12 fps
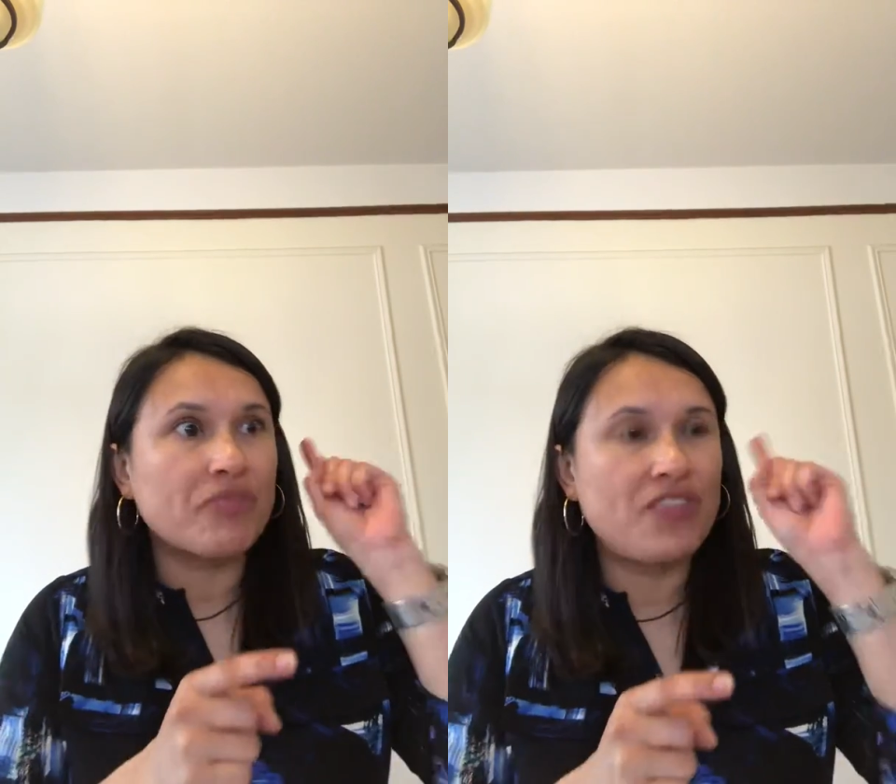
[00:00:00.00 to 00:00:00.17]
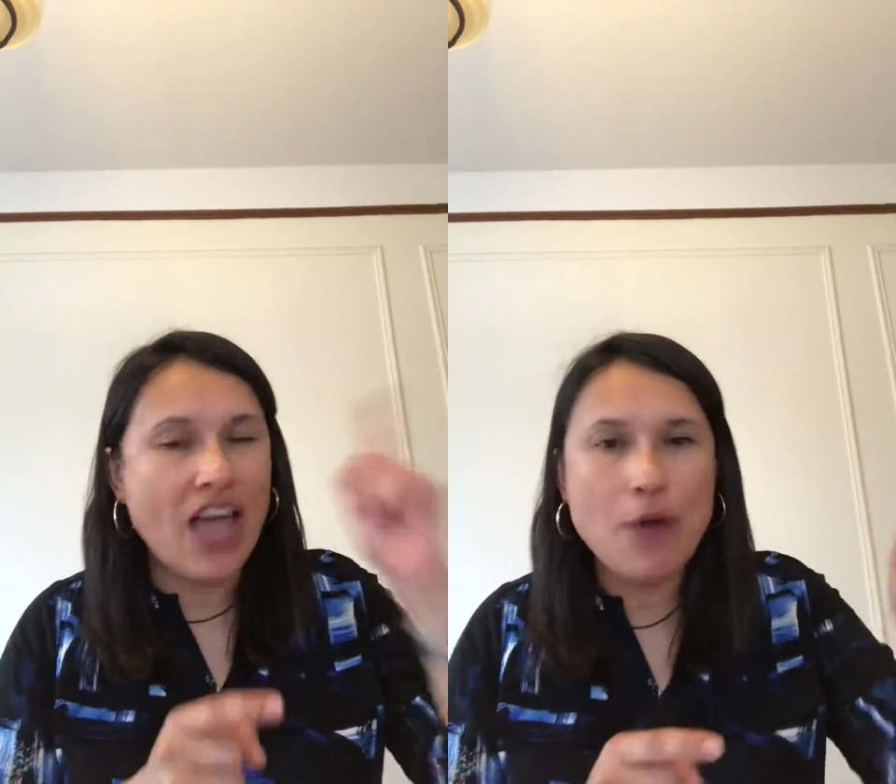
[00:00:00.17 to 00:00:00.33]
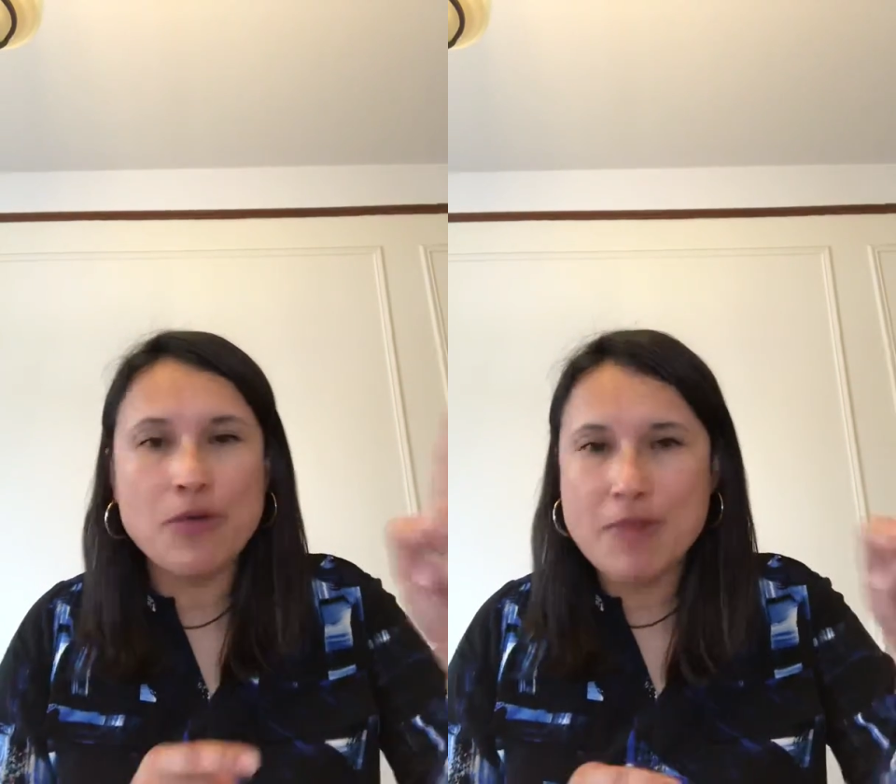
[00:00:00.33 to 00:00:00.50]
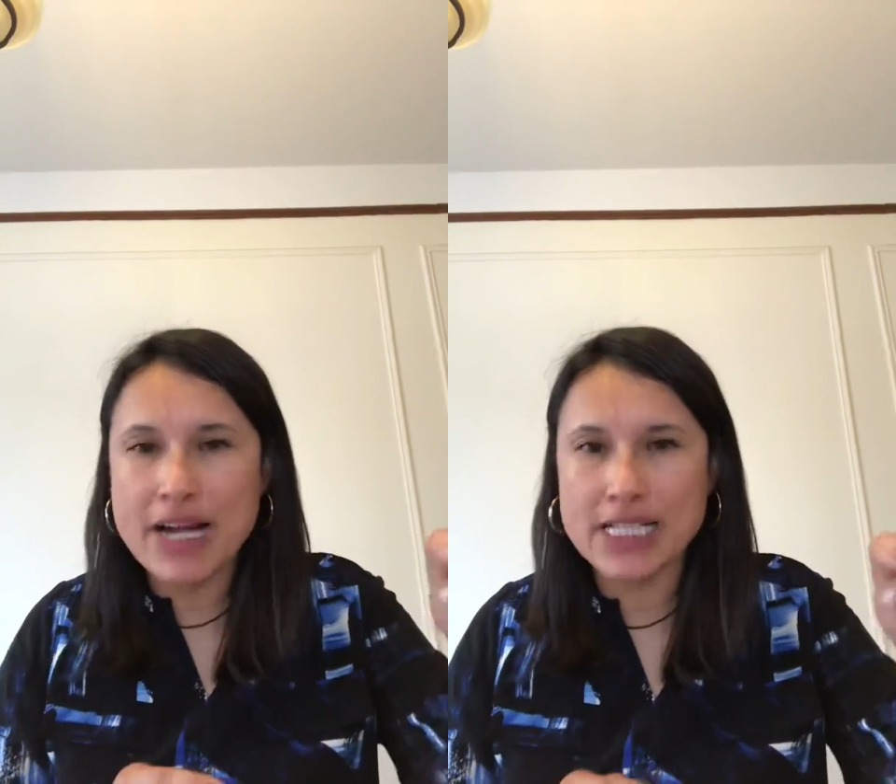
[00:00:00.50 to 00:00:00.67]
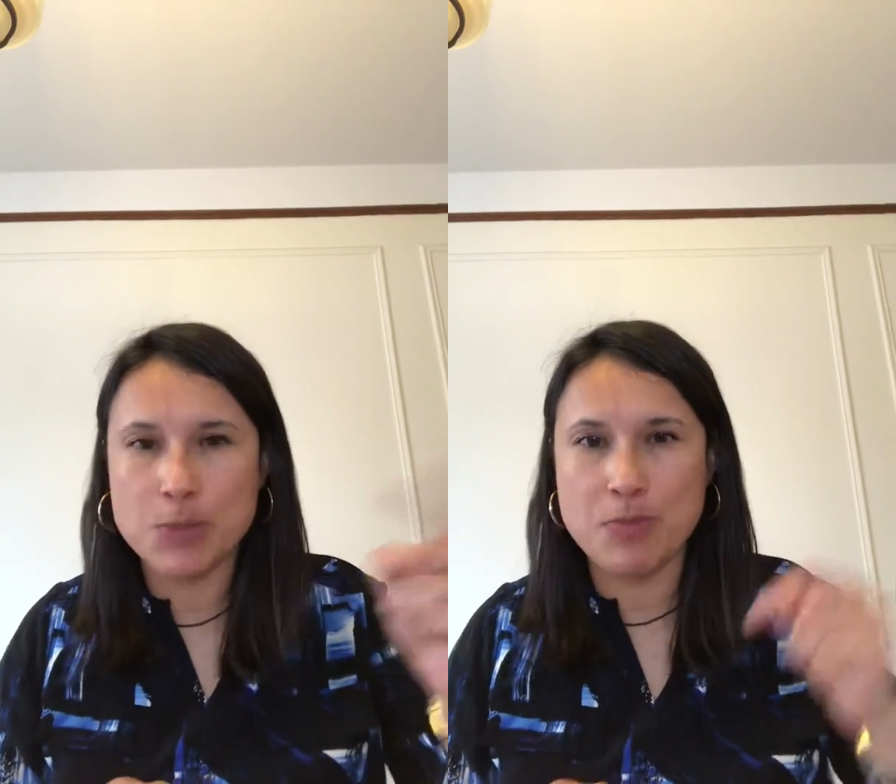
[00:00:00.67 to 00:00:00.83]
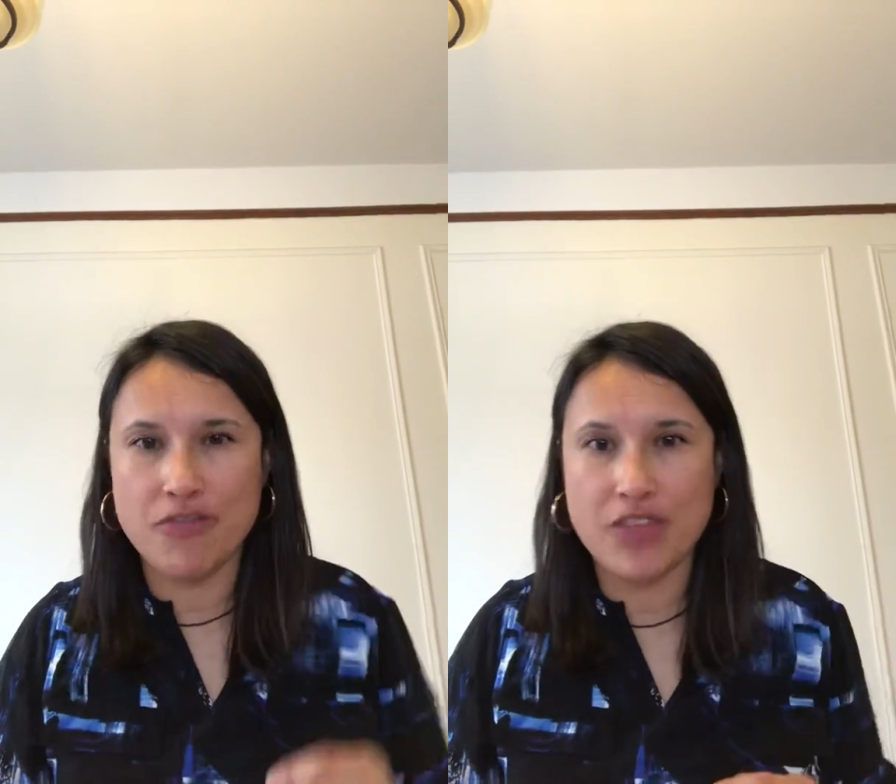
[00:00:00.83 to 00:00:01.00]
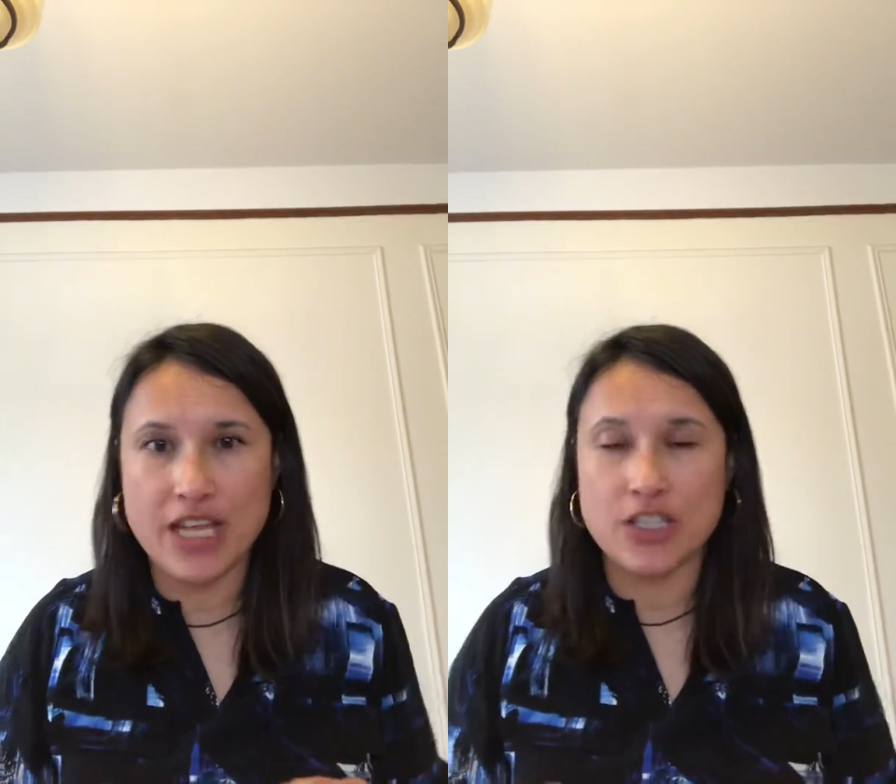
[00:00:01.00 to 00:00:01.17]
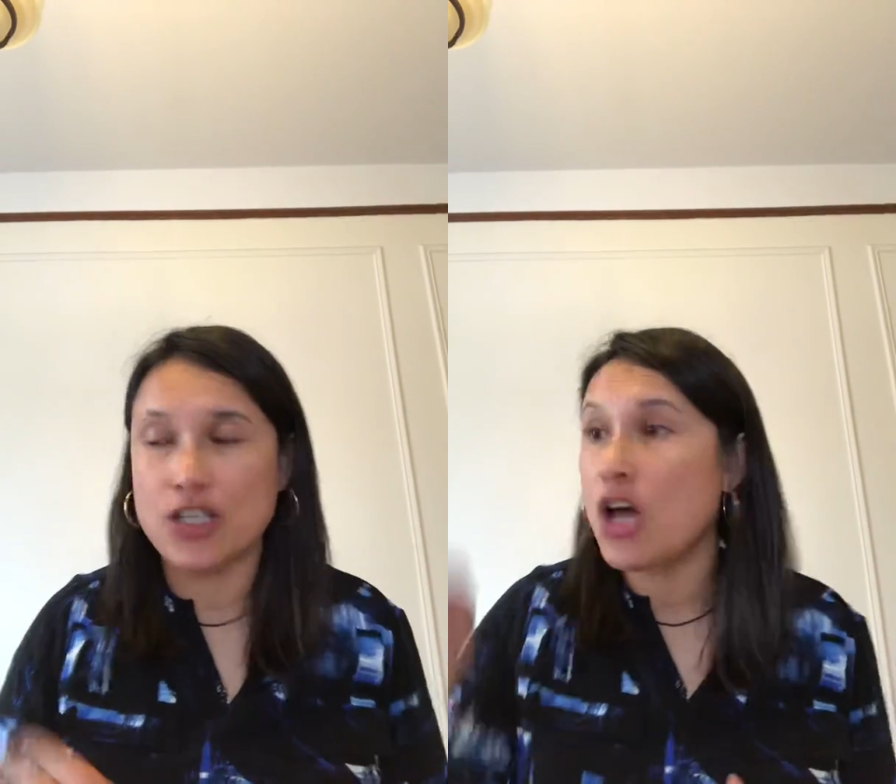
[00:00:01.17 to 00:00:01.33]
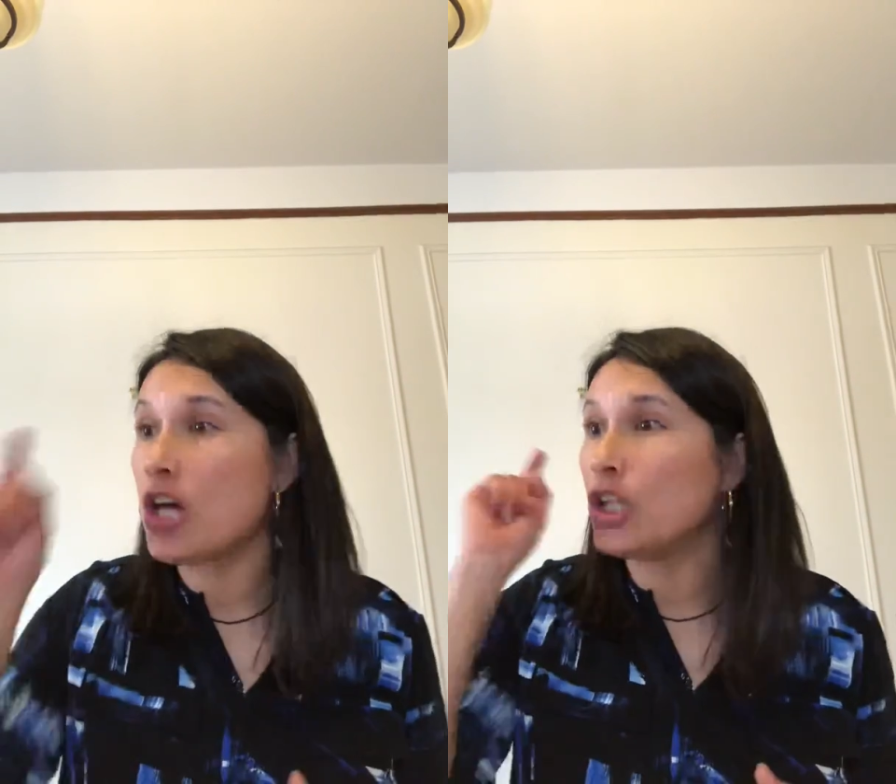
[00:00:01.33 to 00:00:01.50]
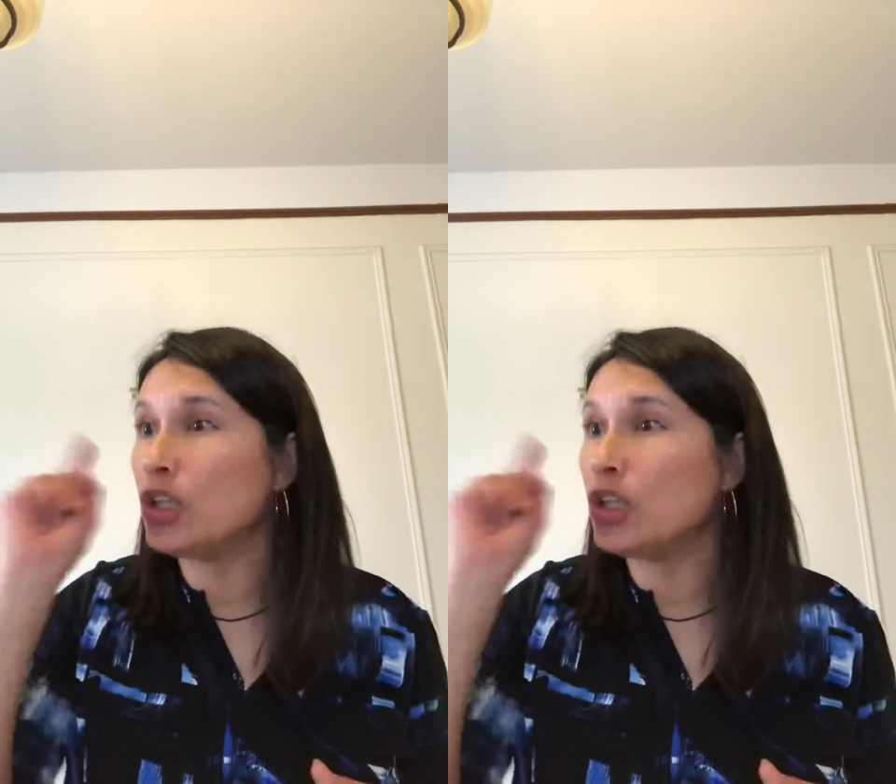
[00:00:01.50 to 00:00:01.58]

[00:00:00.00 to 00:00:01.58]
that reminds me of this.